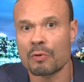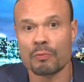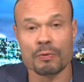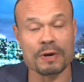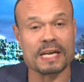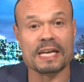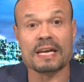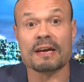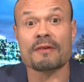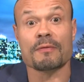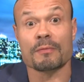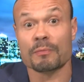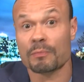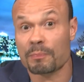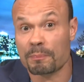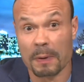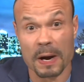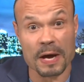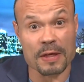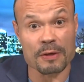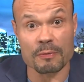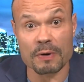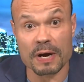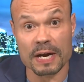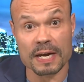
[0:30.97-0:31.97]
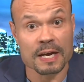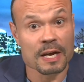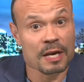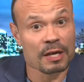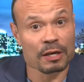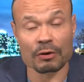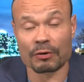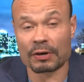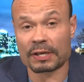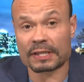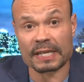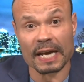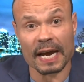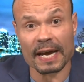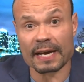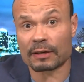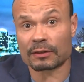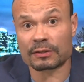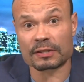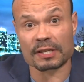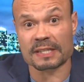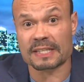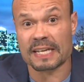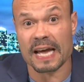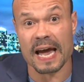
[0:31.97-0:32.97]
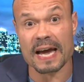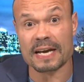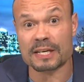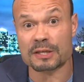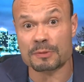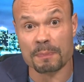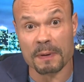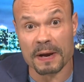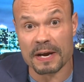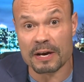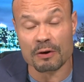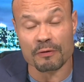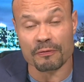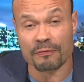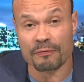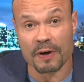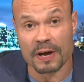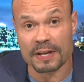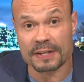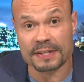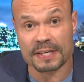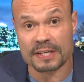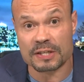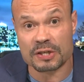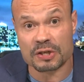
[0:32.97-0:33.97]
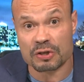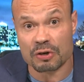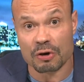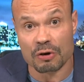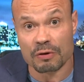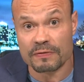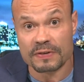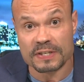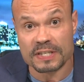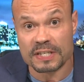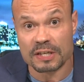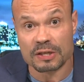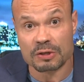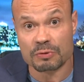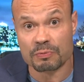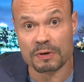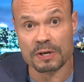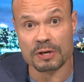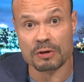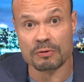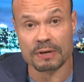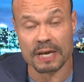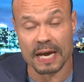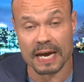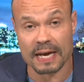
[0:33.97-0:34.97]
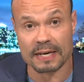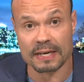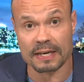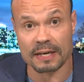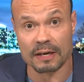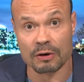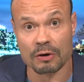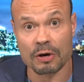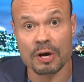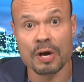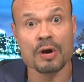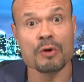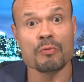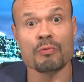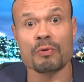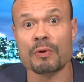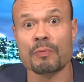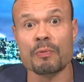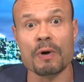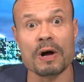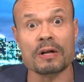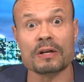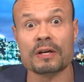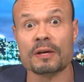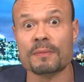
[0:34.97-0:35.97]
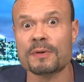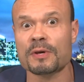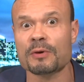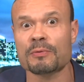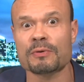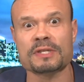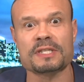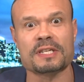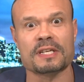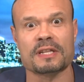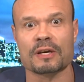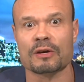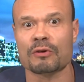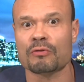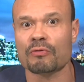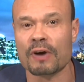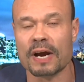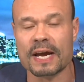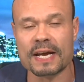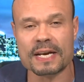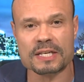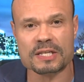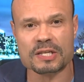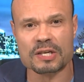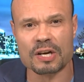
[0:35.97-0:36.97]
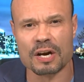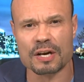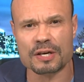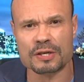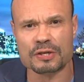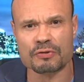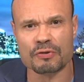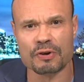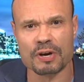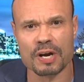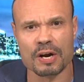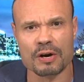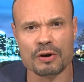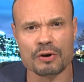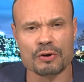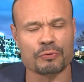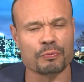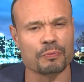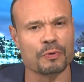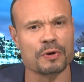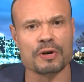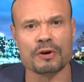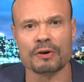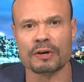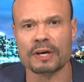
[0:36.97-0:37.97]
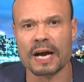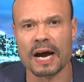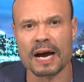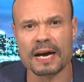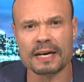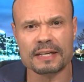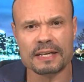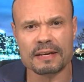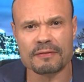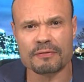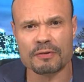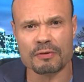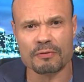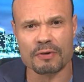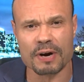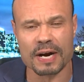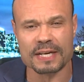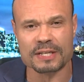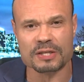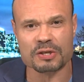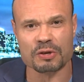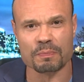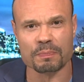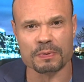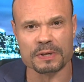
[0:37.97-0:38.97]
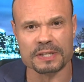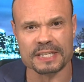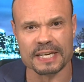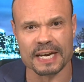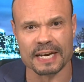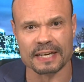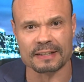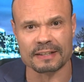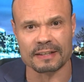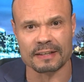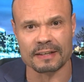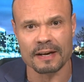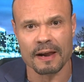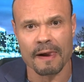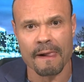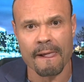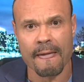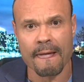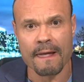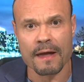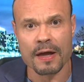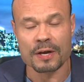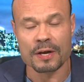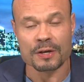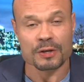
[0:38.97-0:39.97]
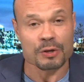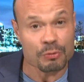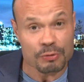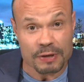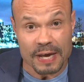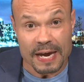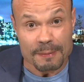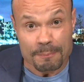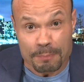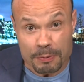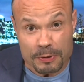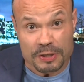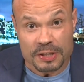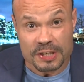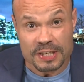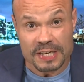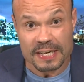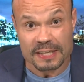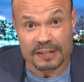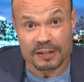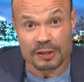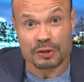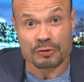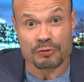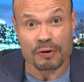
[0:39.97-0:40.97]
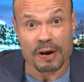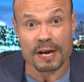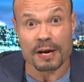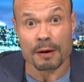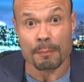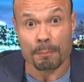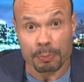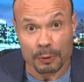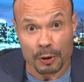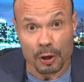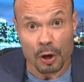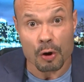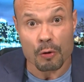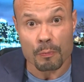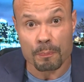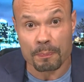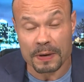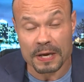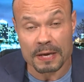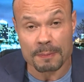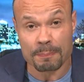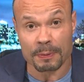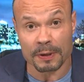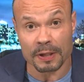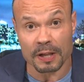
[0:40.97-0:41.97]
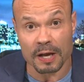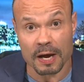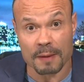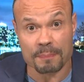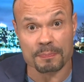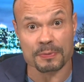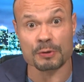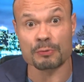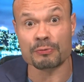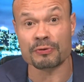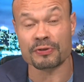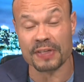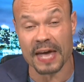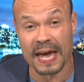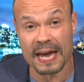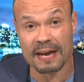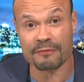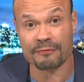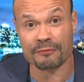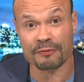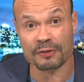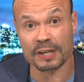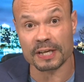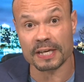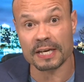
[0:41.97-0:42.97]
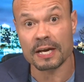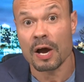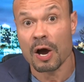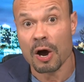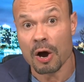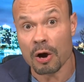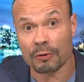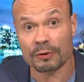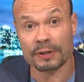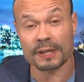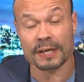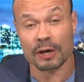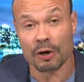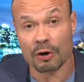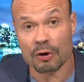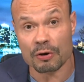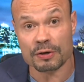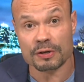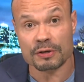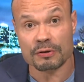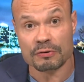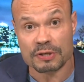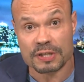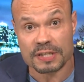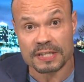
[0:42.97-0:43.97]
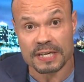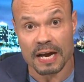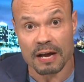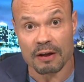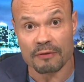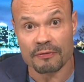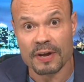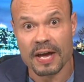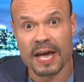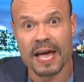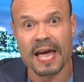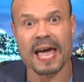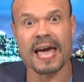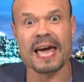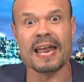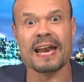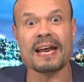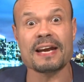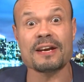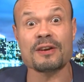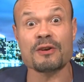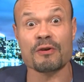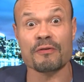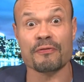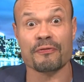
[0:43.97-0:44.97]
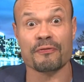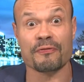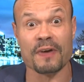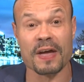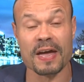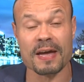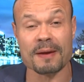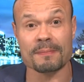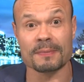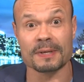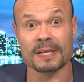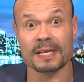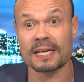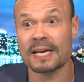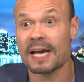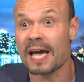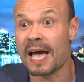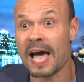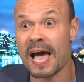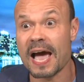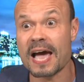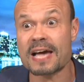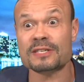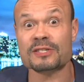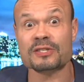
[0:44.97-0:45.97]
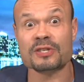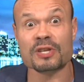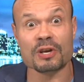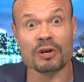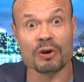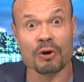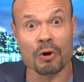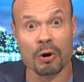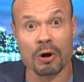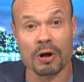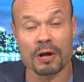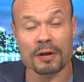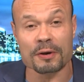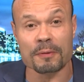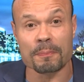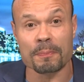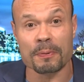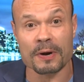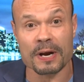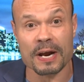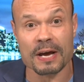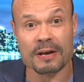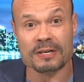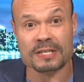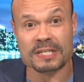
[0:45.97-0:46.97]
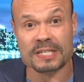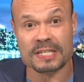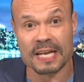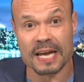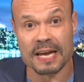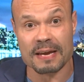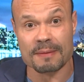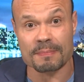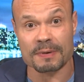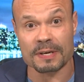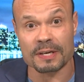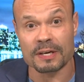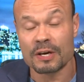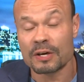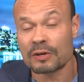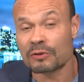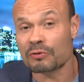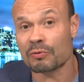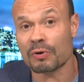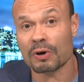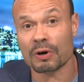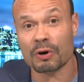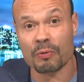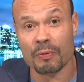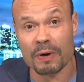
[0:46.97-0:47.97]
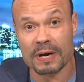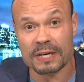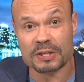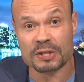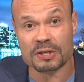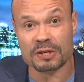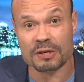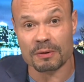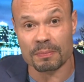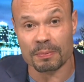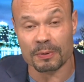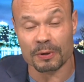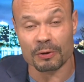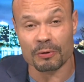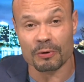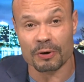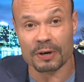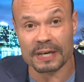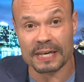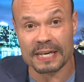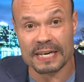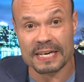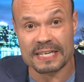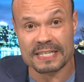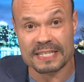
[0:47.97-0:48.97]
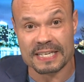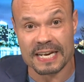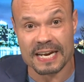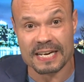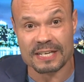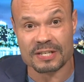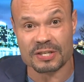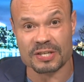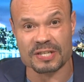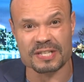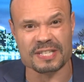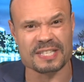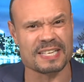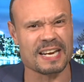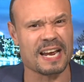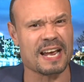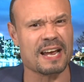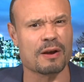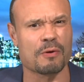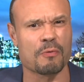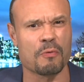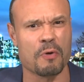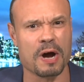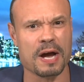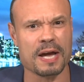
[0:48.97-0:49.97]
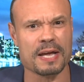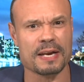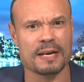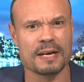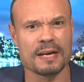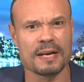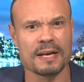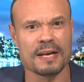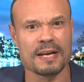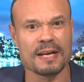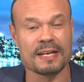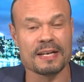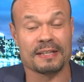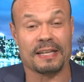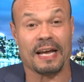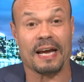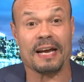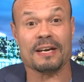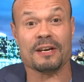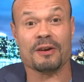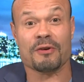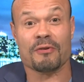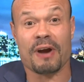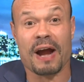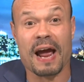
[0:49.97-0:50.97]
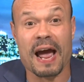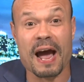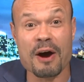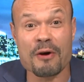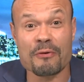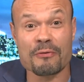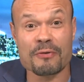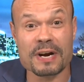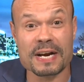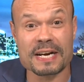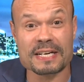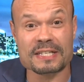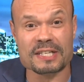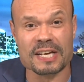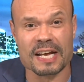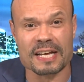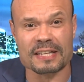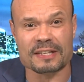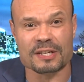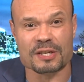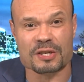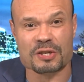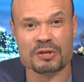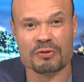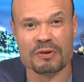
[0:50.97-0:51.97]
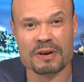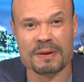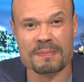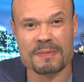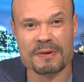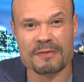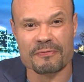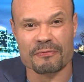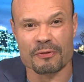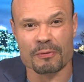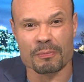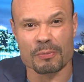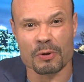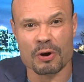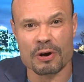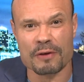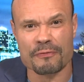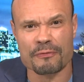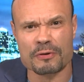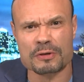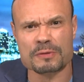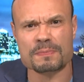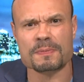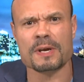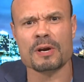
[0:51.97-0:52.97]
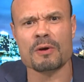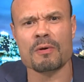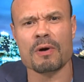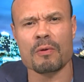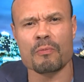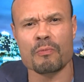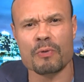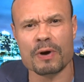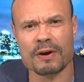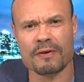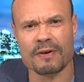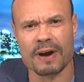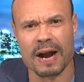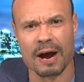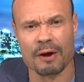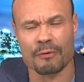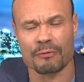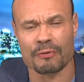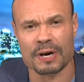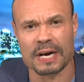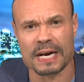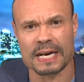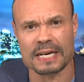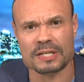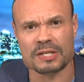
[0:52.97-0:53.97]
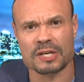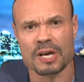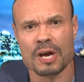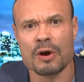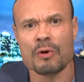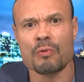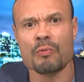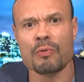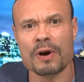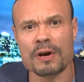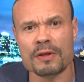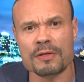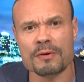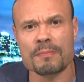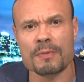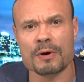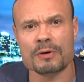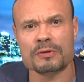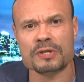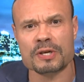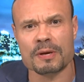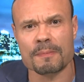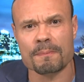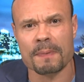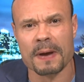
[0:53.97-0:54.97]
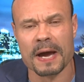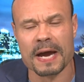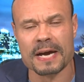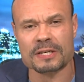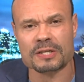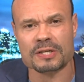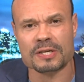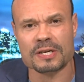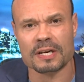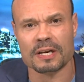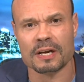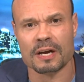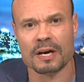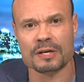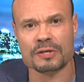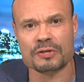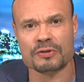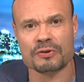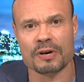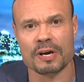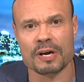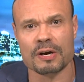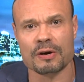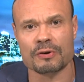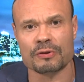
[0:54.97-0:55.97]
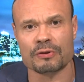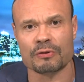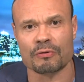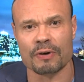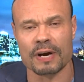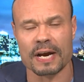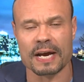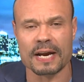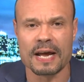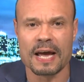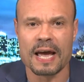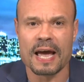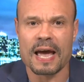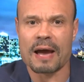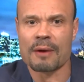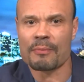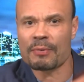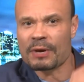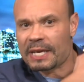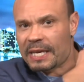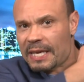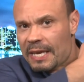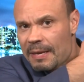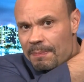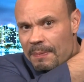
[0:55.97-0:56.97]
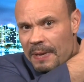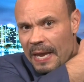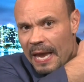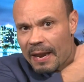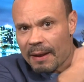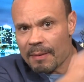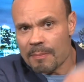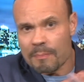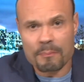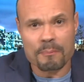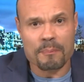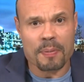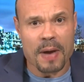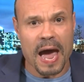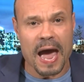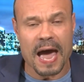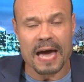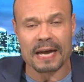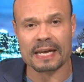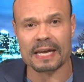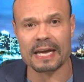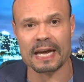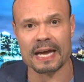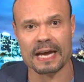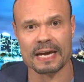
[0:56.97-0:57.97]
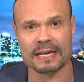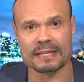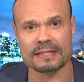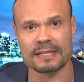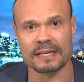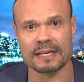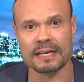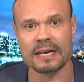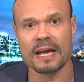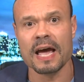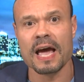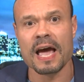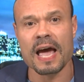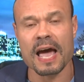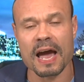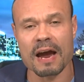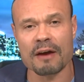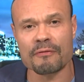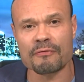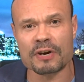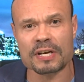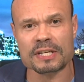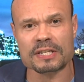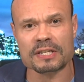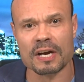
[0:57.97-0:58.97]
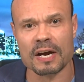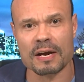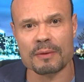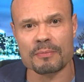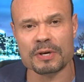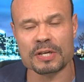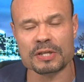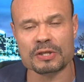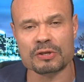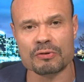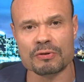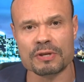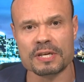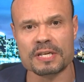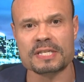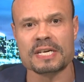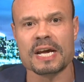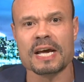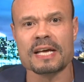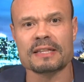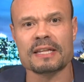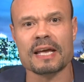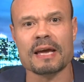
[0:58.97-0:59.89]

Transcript: We give, by the way, you're entitled to taxpayer-funded services when you get here. We welcome you into the greatest country on earth where your God-given rights are protected. You then proceed to try to blow people up. You thankfully only hurt yourself. And then your family has the gall to put out a statement to a questionable organization saying what? That you're outraged at the treatment from law enforcement. You know what? We're outraged. We're the most compassionate country on earth, Grant, and we keep getting backhanded every time we do this.